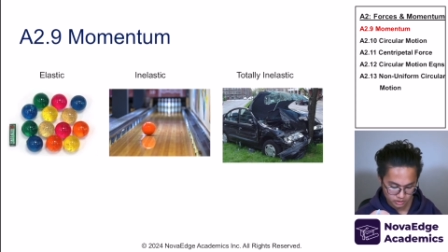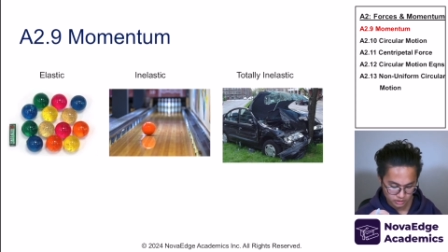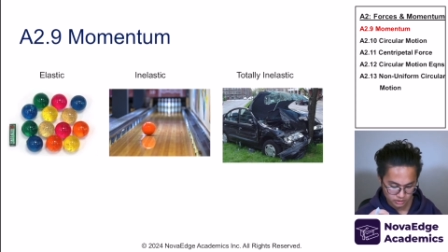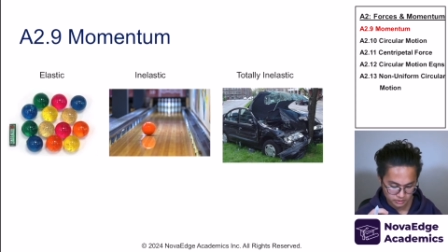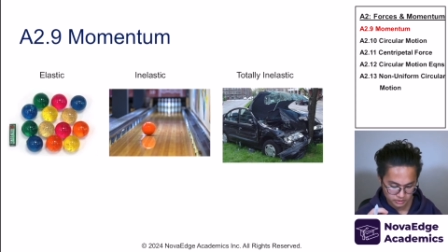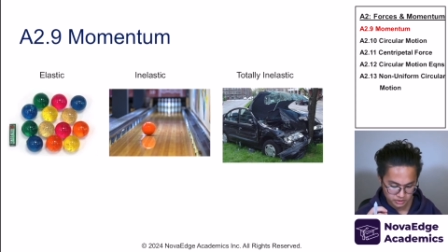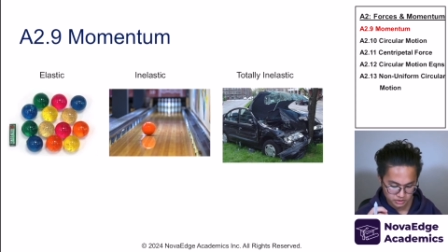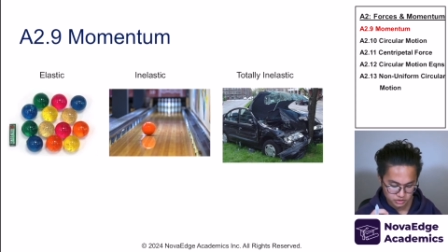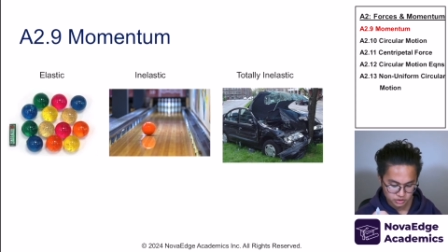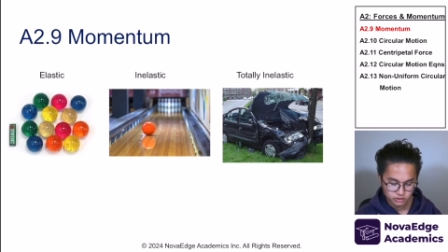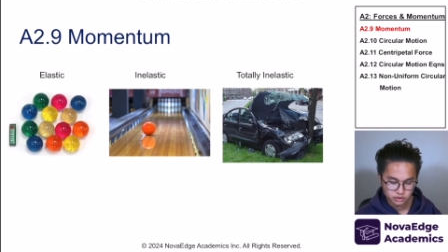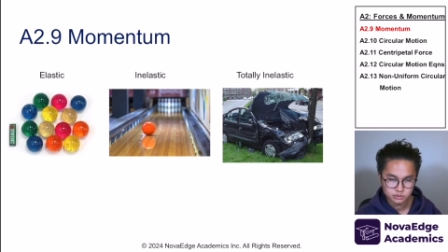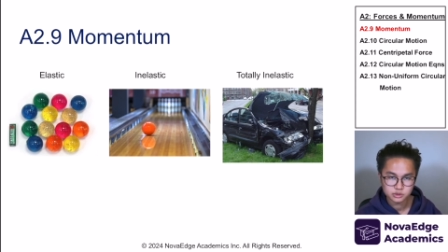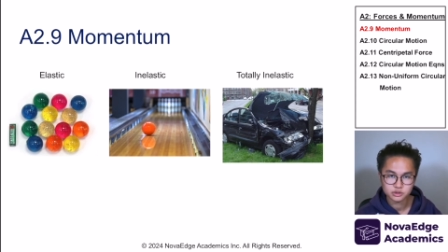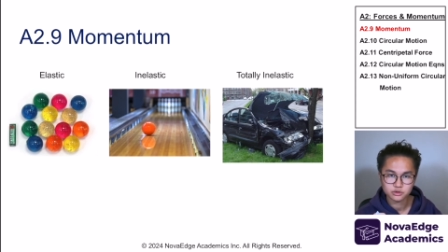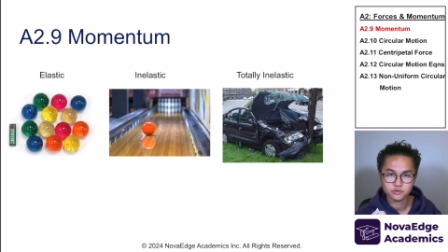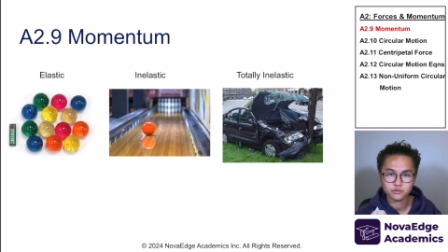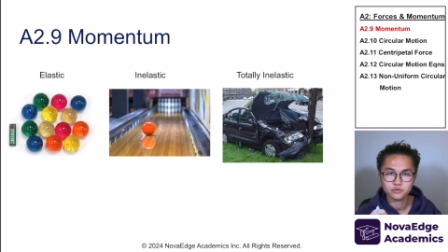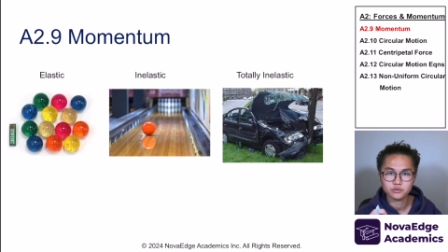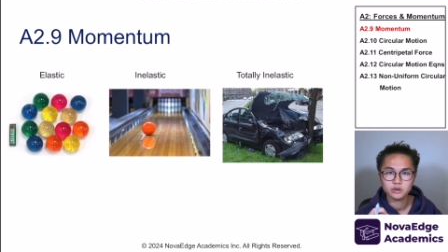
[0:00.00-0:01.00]
in terms
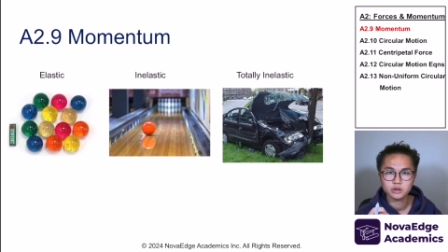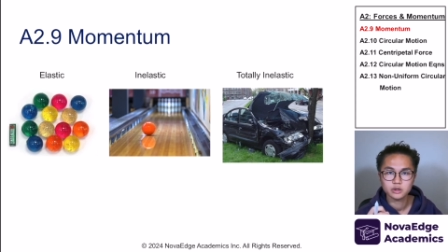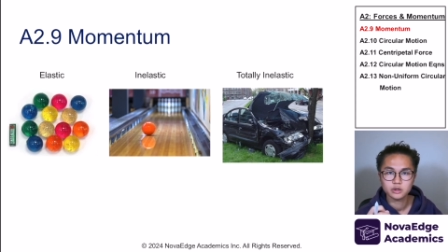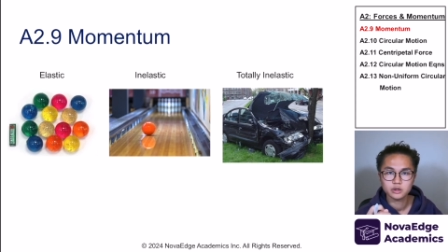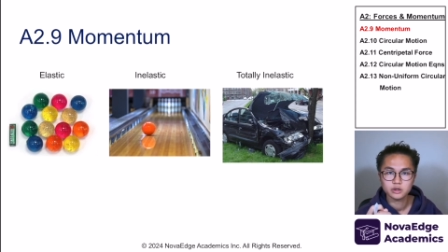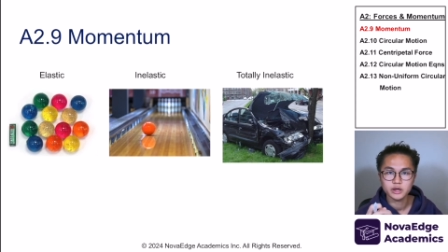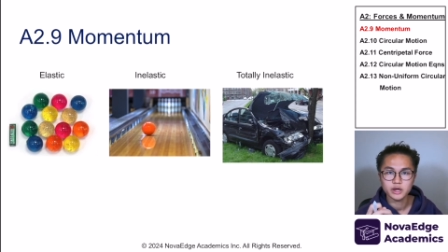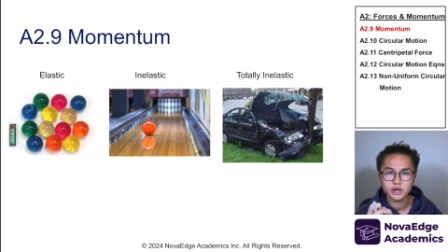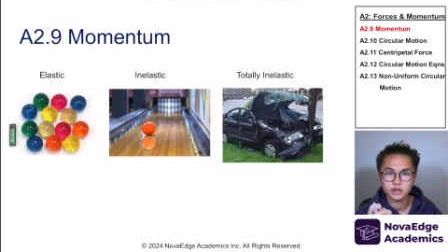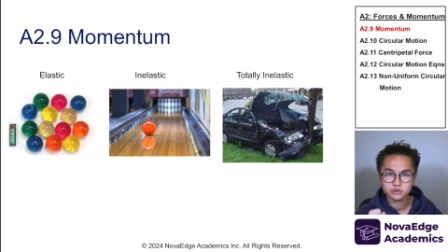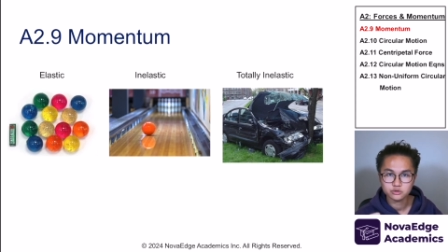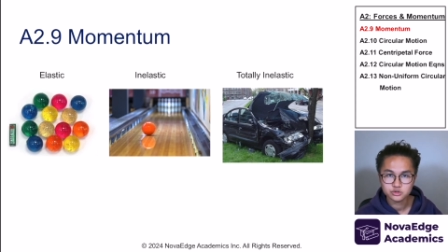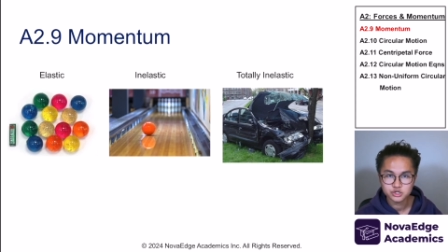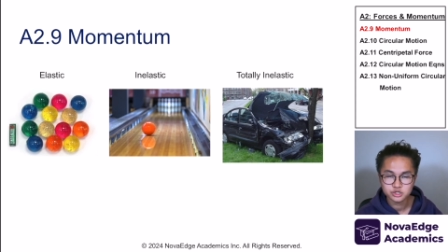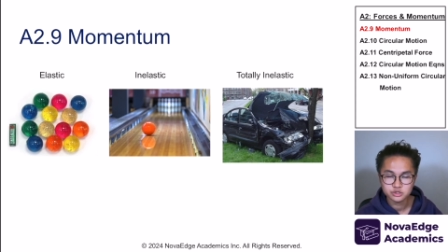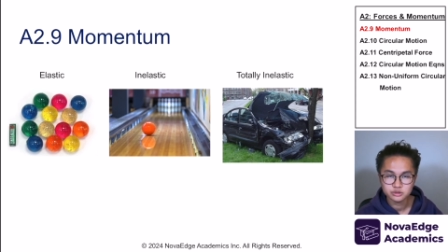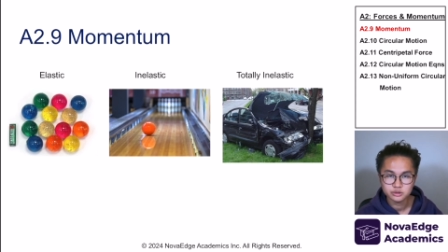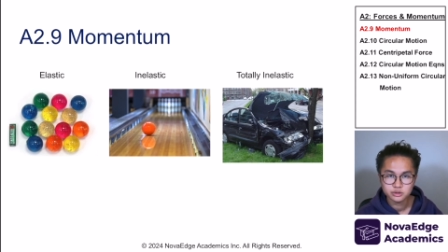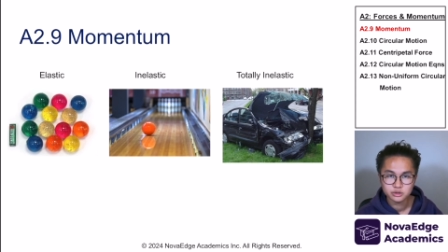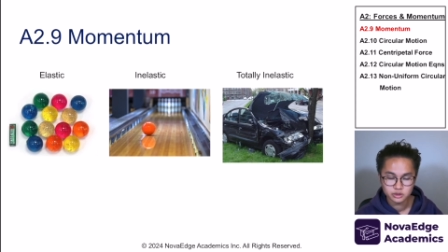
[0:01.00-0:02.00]
of
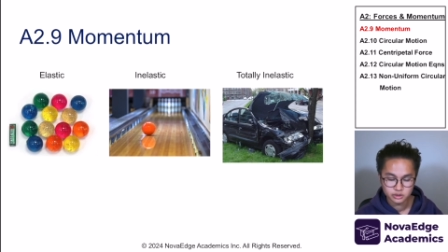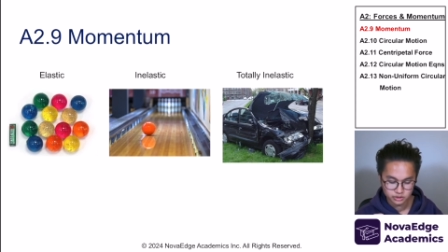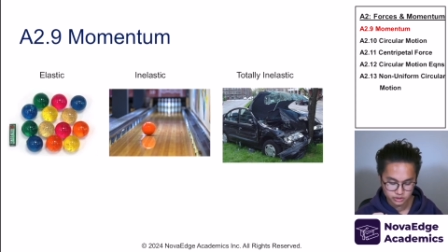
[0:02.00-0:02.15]
energy.